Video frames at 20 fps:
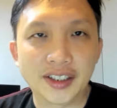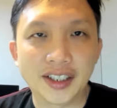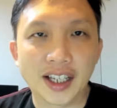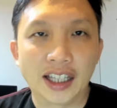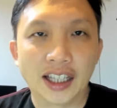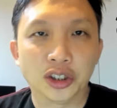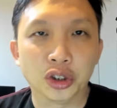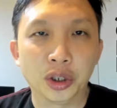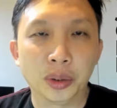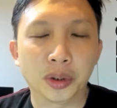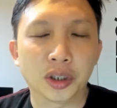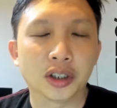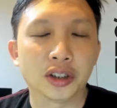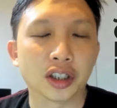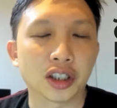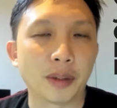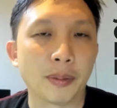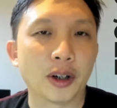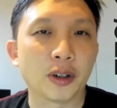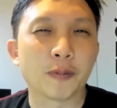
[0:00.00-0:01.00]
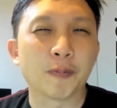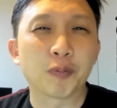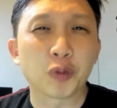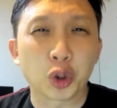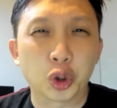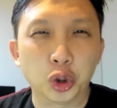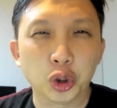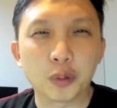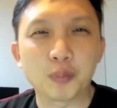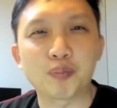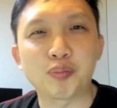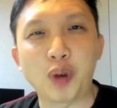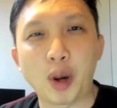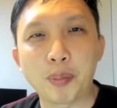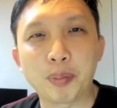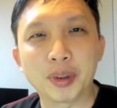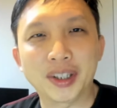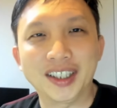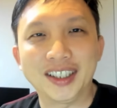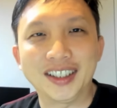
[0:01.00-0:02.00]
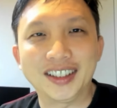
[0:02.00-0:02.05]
And today we're going to talk about good property